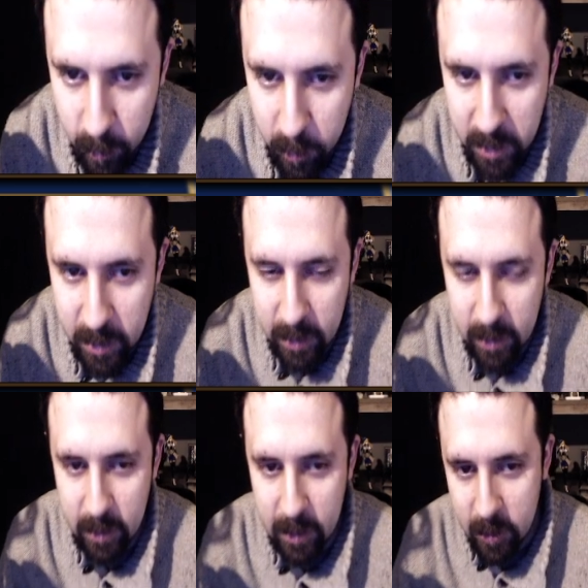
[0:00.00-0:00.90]
but
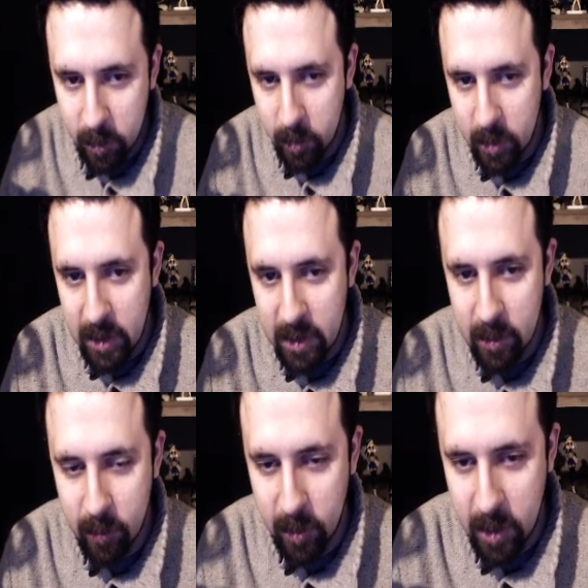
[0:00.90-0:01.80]
it's
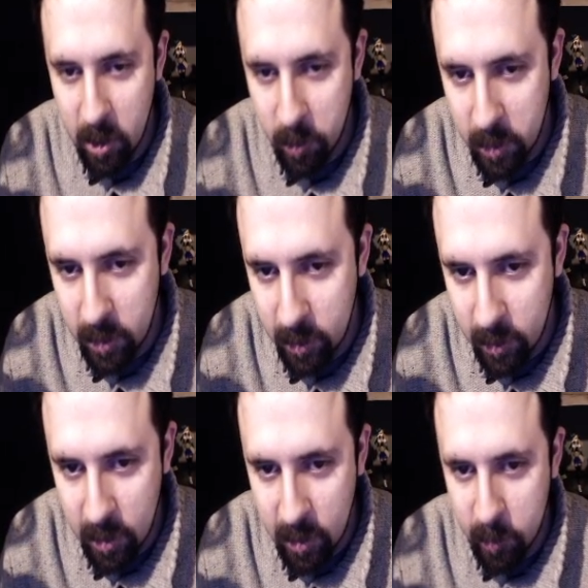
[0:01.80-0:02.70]
decent for now, but
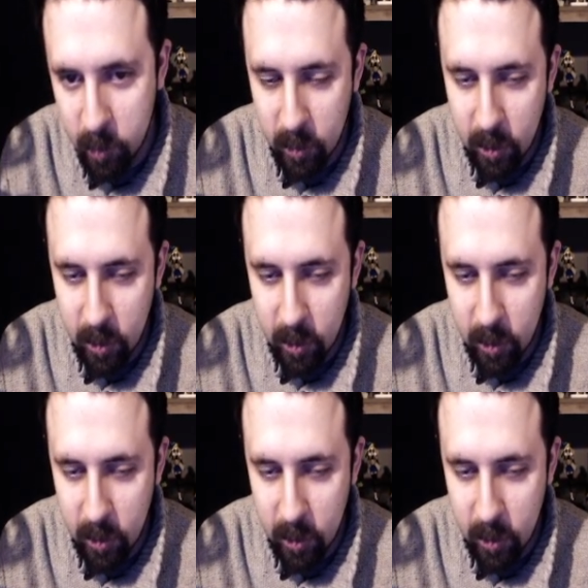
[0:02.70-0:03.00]
um,